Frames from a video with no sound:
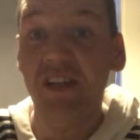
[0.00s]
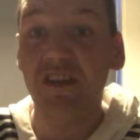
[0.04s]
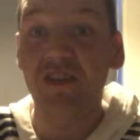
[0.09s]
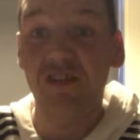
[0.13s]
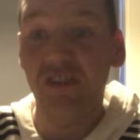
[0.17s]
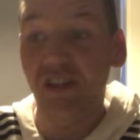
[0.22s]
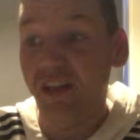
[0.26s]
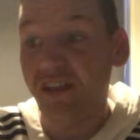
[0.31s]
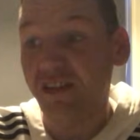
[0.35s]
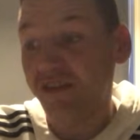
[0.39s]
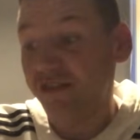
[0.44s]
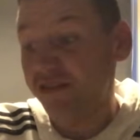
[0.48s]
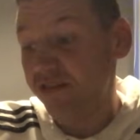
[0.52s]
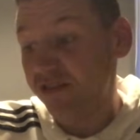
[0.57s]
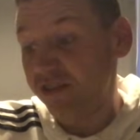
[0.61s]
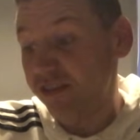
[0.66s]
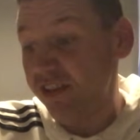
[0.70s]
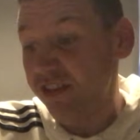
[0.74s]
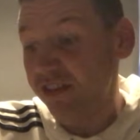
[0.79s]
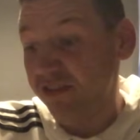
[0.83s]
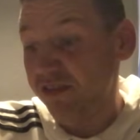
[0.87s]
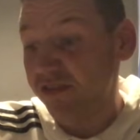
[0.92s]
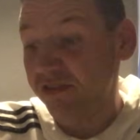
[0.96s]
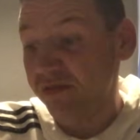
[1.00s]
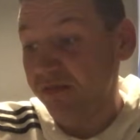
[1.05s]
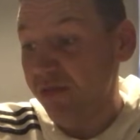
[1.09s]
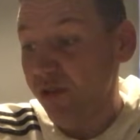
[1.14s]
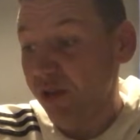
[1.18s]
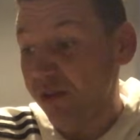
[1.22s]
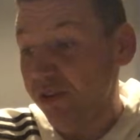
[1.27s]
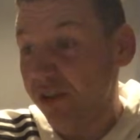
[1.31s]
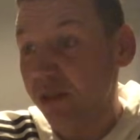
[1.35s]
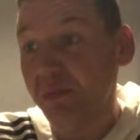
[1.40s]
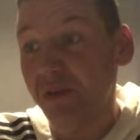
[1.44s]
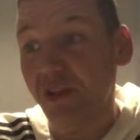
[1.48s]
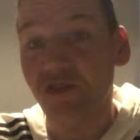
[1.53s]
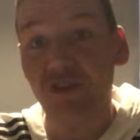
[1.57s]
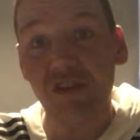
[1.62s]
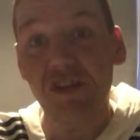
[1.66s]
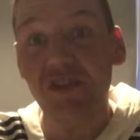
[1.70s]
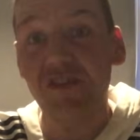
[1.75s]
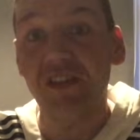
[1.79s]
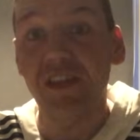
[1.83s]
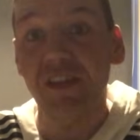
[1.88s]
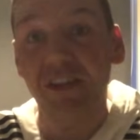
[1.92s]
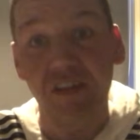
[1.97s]
she's not to be
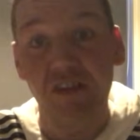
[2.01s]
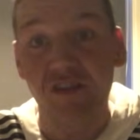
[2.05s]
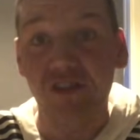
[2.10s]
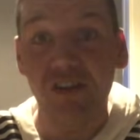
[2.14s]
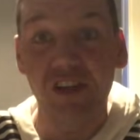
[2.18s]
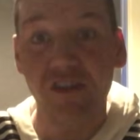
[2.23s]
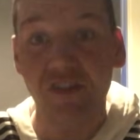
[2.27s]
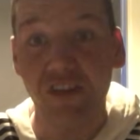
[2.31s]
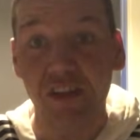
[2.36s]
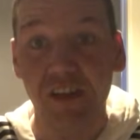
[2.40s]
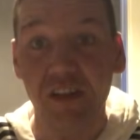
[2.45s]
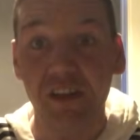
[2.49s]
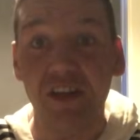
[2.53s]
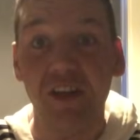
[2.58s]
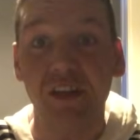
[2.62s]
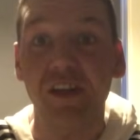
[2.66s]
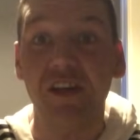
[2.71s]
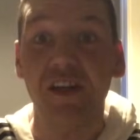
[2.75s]
trusted, because she's an